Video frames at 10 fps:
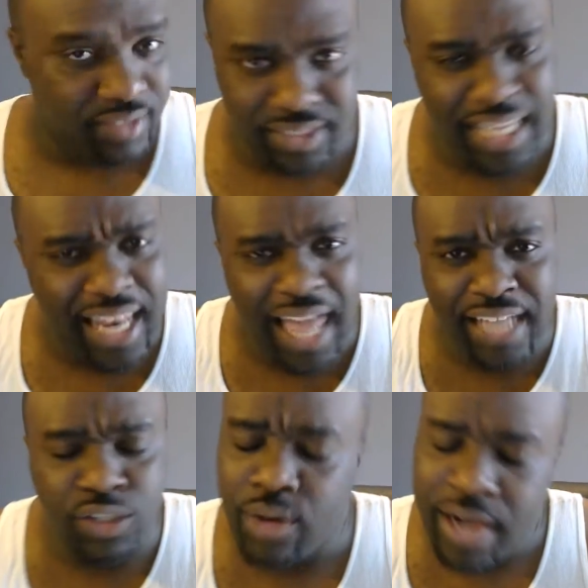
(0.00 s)
They like
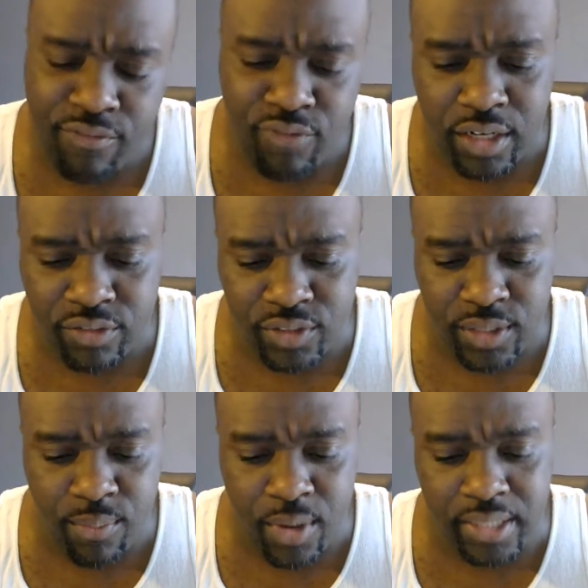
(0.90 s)
showing that footage for some
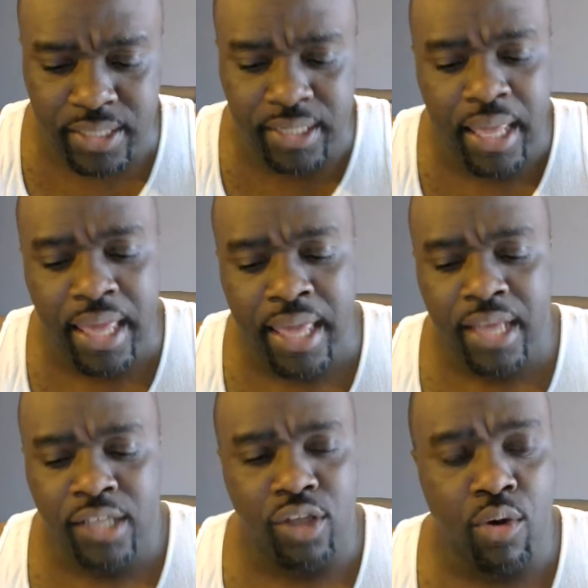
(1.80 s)
reason.
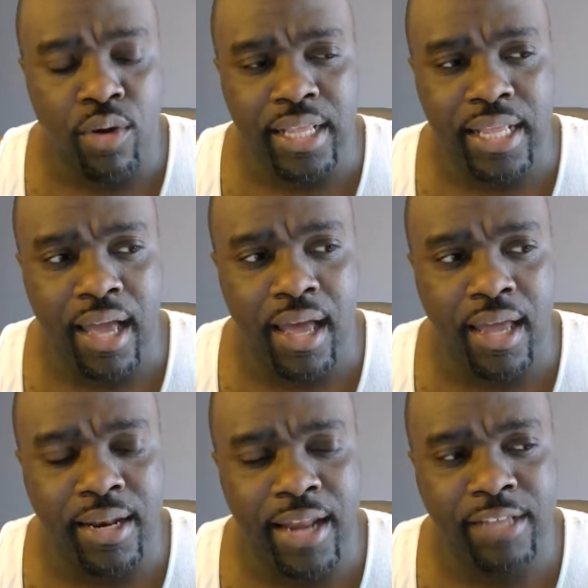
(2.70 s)
So the
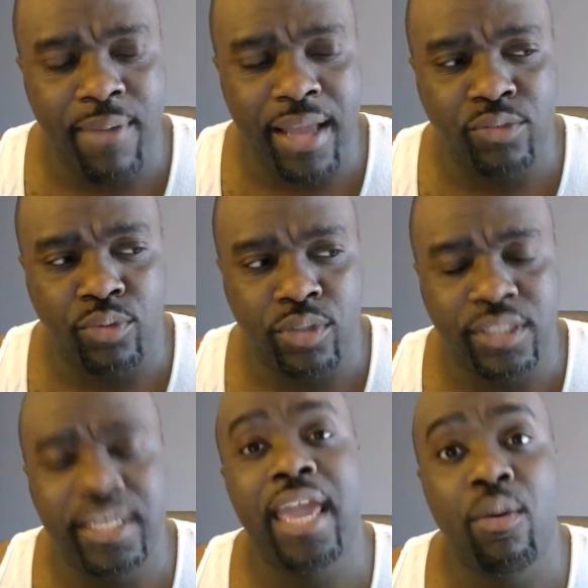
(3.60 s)
next match was
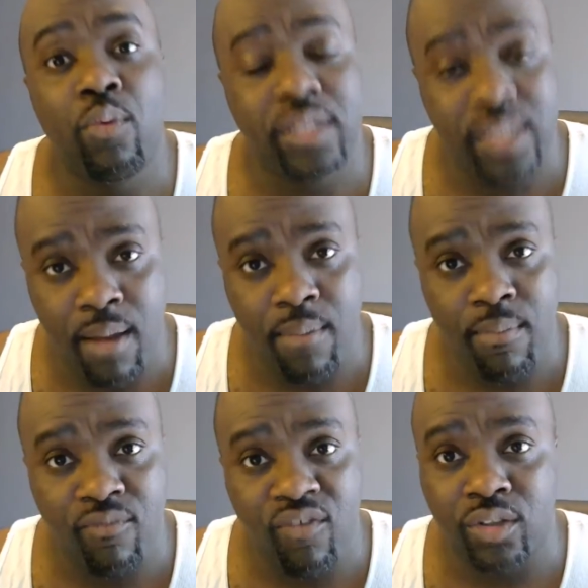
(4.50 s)
King What's Up
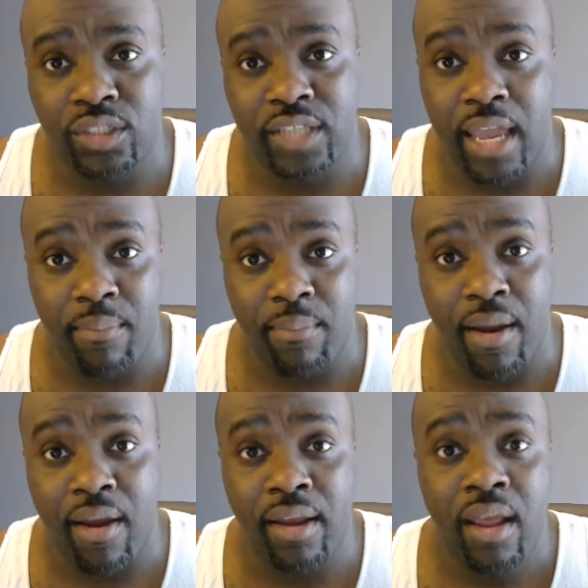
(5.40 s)
versus King
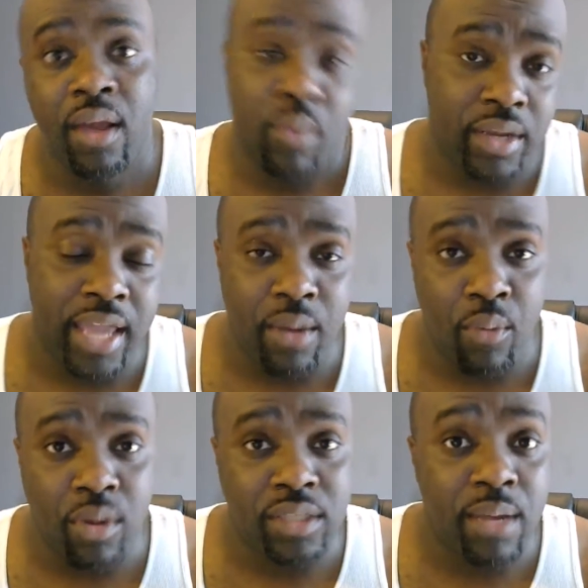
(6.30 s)
Barrett. Well, King
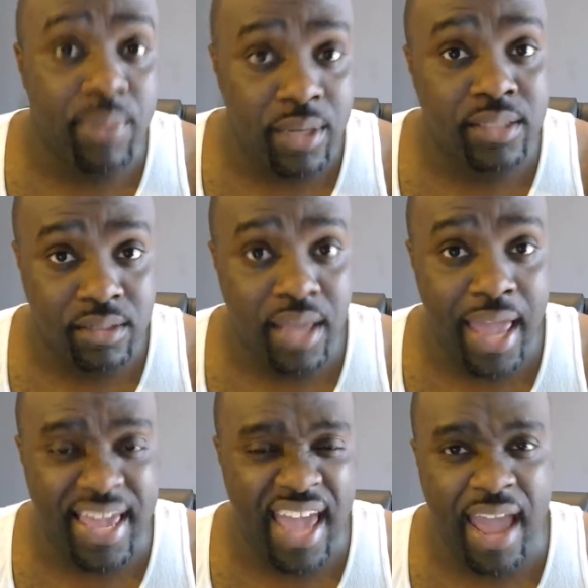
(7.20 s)
What's Up is
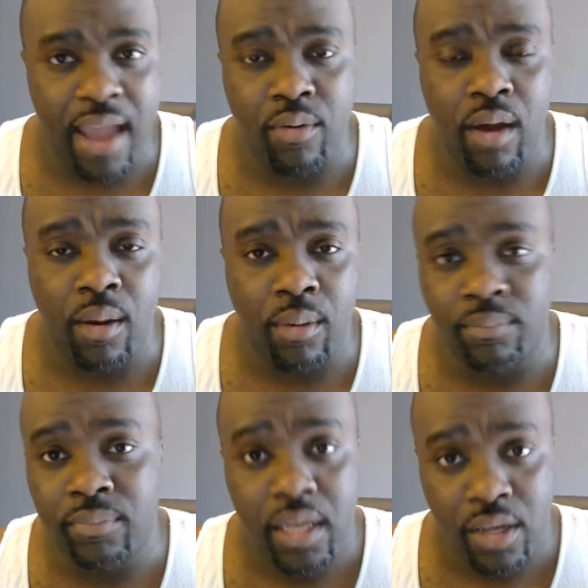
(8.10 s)
AKA
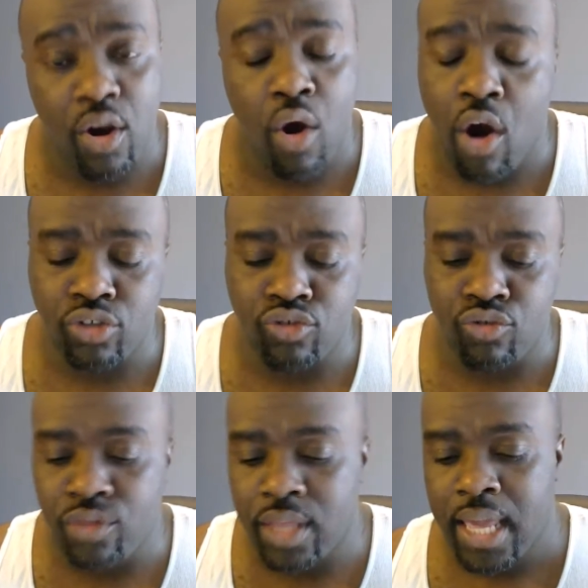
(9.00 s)

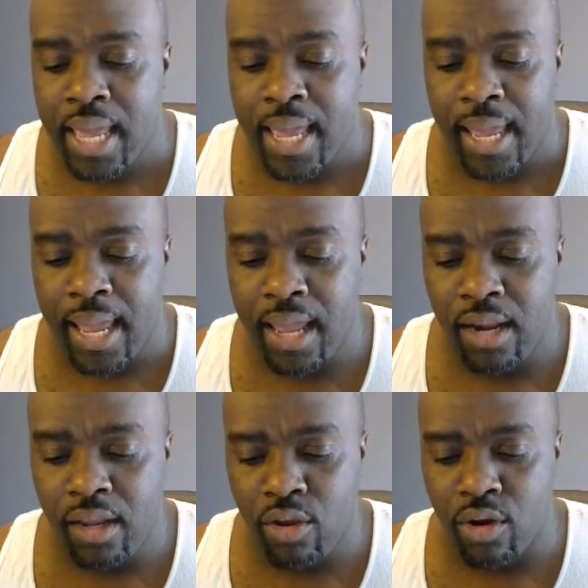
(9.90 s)
R-Truth. And
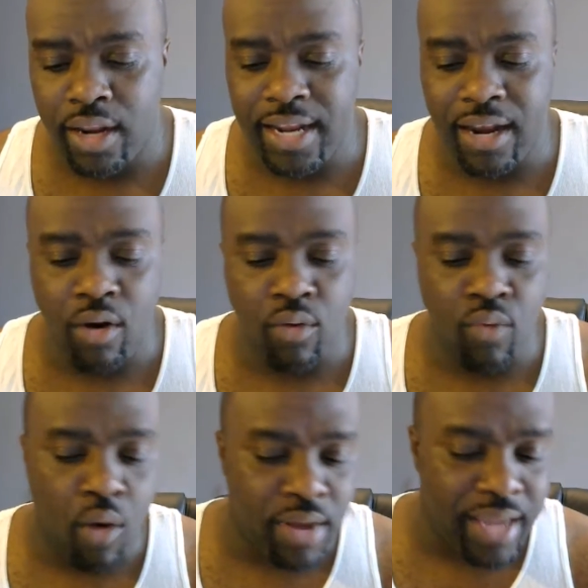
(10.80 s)
they did a Raw
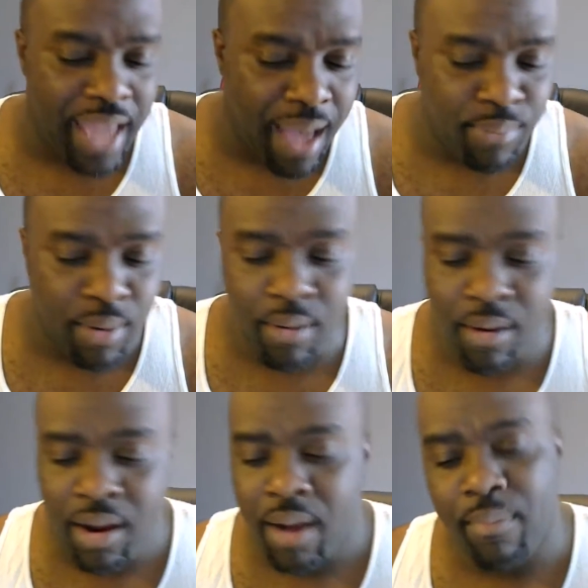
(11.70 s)
recap of
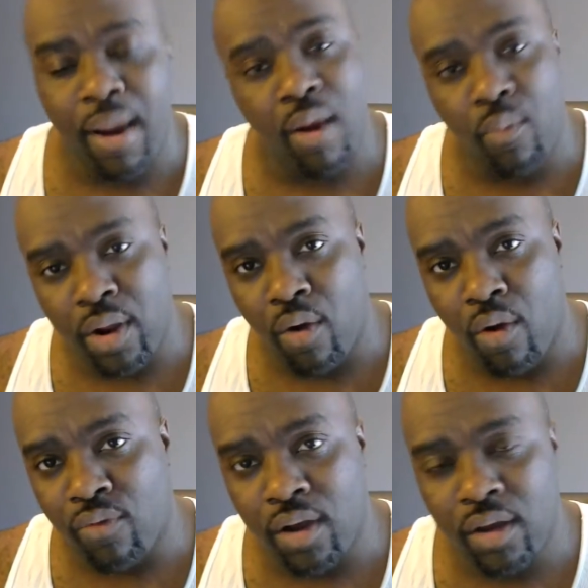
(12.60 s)
Barrett went
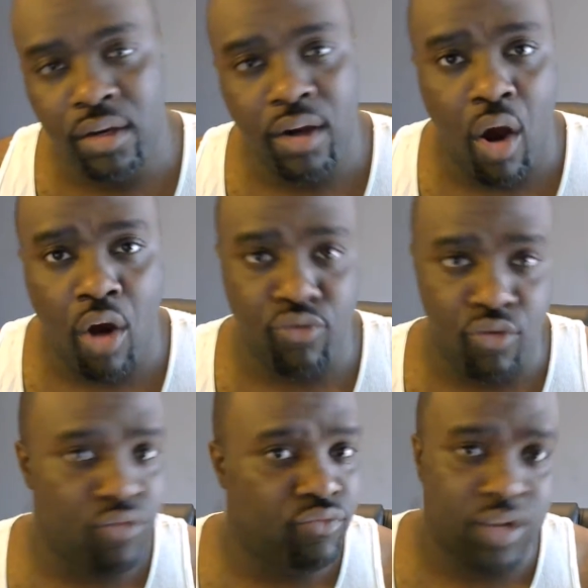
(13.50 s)
over
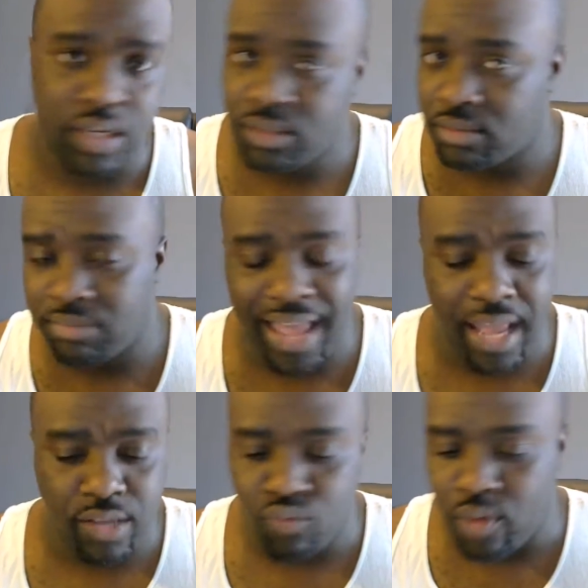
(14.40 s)
R-Truth just
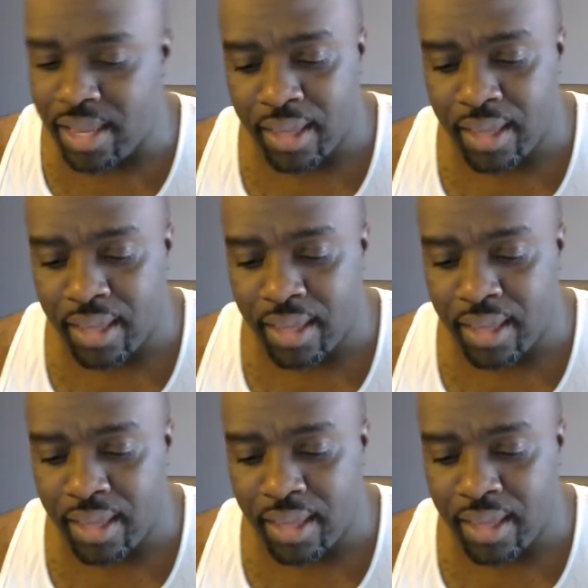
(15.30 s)
last week.